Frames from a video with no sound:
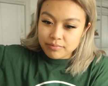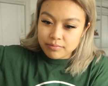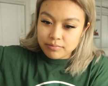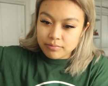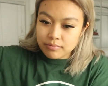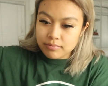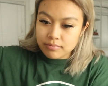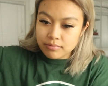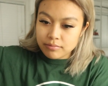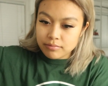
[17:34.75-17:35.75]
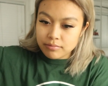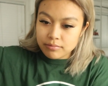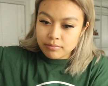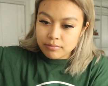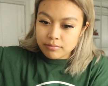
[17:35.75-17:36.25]

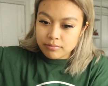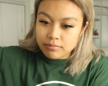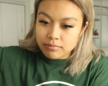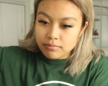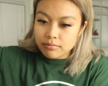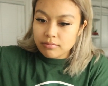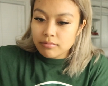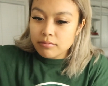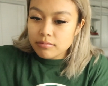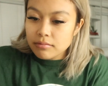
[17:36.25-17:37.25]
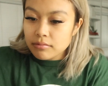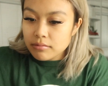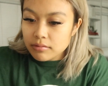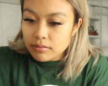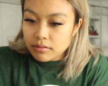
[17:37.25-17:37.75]

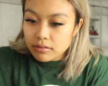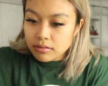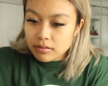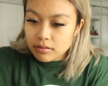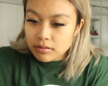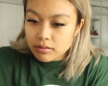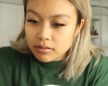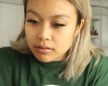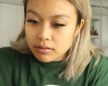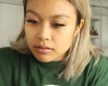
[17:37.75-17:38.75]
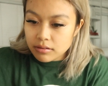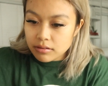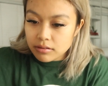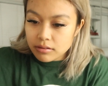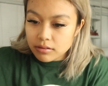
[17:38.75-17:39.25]

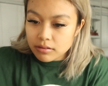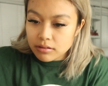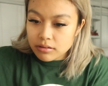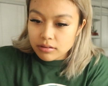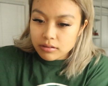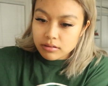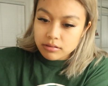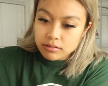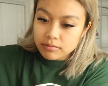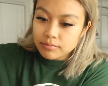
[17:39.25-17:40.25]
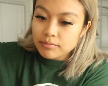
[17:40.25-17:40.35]
No one is speaking in this clip.